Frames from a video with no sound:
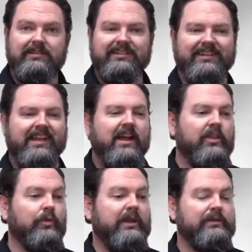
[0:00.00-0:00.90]

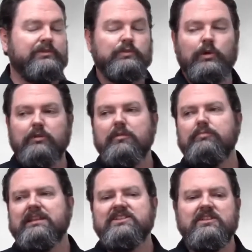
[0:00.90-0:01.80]
the weather was warm
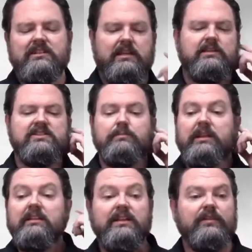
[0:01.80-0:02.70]
and pleasant. They could
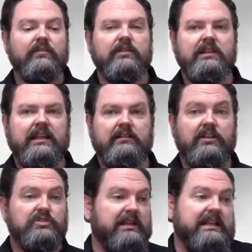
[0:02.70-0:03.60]
simply live off the land.
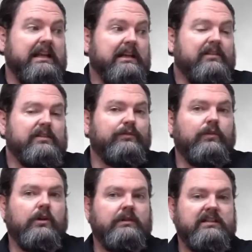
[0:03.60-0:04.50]
Literally, they didn't have to
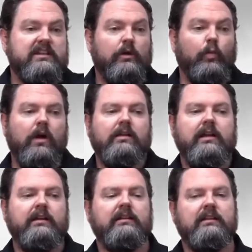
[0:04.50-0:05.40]
farm. They just kind of walk
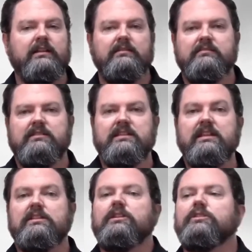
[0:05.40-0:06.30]
out and
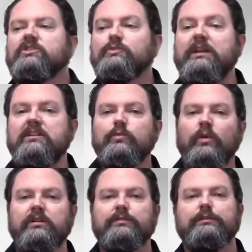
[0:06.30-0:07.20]
get their sweet,
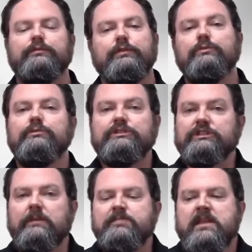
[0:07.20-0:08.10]
wonderful
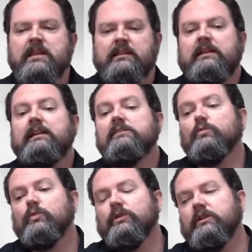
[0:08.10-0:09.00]
foods. They didn't have
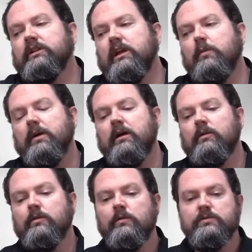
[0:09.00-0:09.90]
to worry
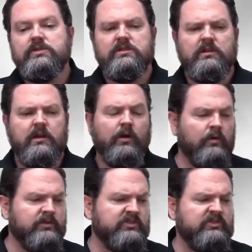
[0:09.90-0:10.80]
about
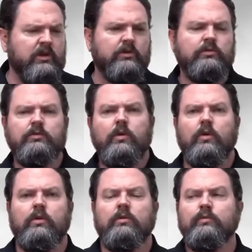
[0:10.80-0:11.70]
uh, snow
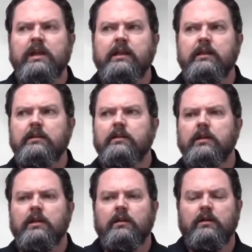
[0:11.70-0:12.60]
or rain,
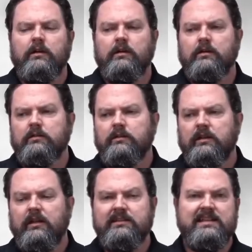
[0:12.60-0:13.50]

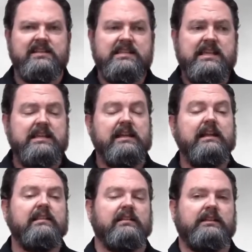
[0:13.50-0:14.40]
uh, intense heat,
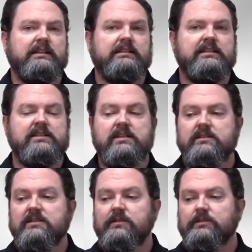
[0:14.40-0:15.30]
anything like this.
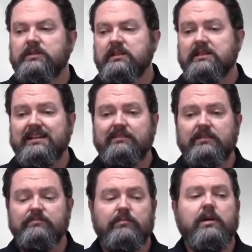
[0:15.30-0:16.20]
And so they didn't
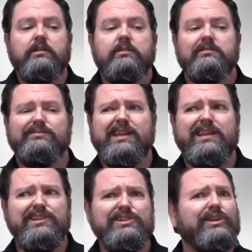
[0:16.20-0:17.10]
even bother
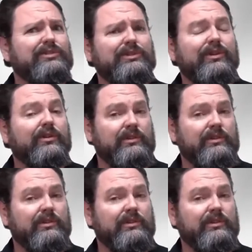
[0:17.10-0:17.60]
making shelter or